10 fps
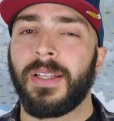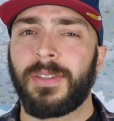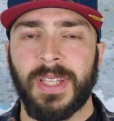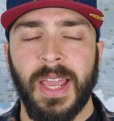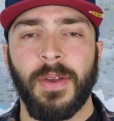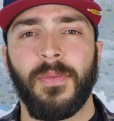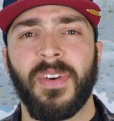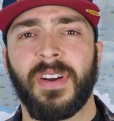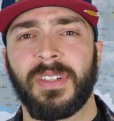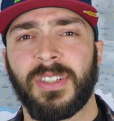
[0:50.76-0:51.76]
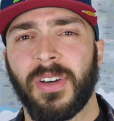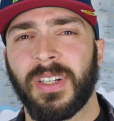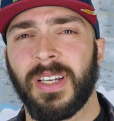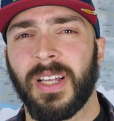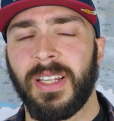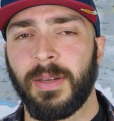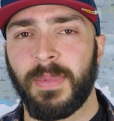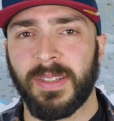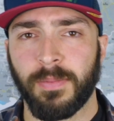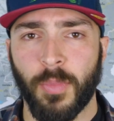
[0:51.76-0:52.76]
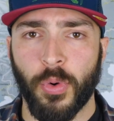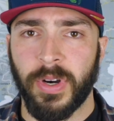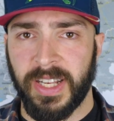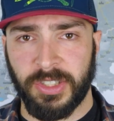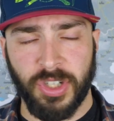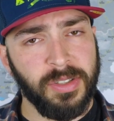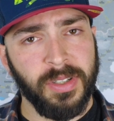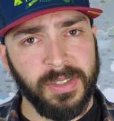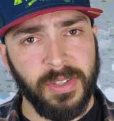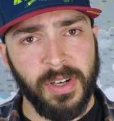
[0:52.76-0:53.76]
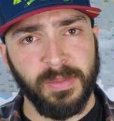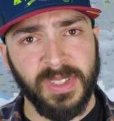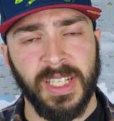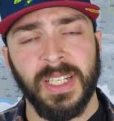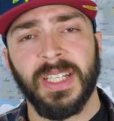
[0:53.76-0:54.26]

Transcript: Today we're talking a little bit more in general terms,